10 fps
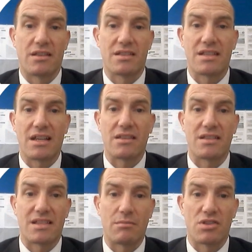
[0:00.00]
Instead, the
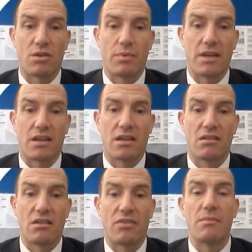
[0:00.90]
same topic,
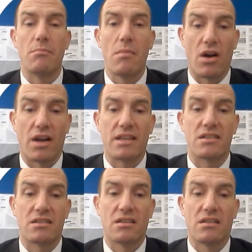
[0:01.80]
they might
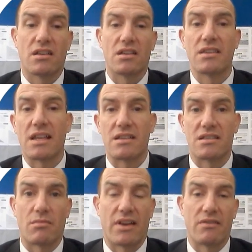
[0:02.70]
condense
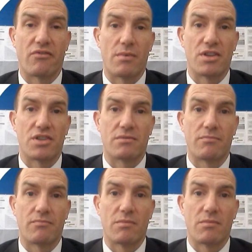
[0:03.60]
some of that information,